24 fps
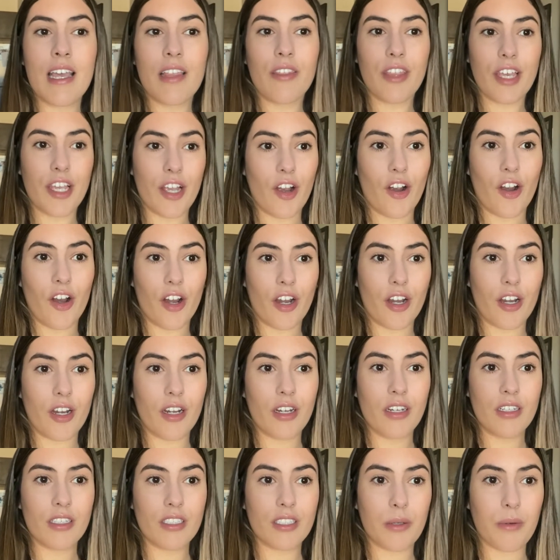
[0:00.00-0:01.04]
They
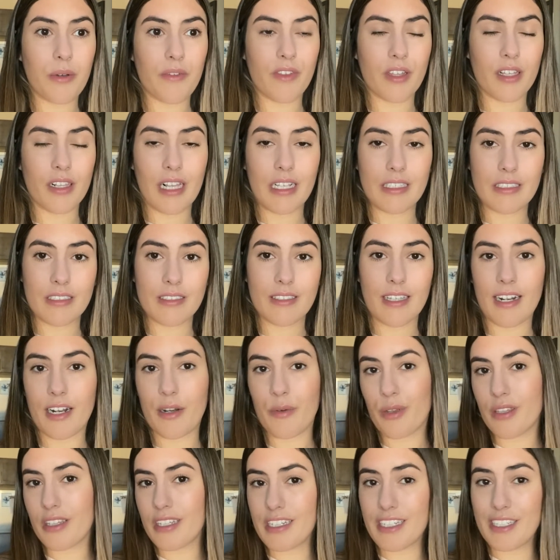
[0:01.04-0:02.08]
are some of the classes that I
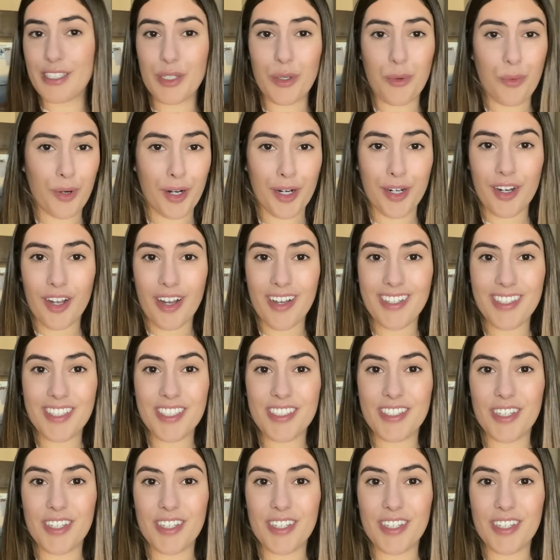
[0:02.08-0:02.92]
really need to work on,